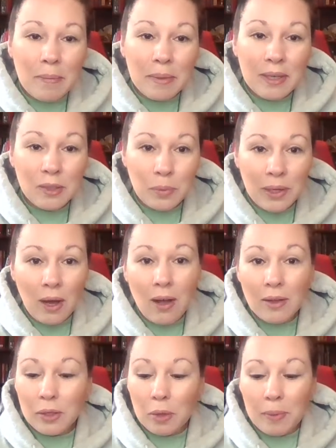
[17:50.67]
because we
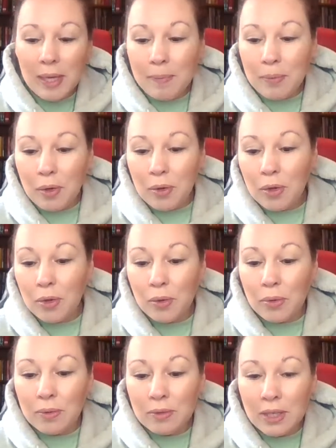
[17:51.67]
all know people who,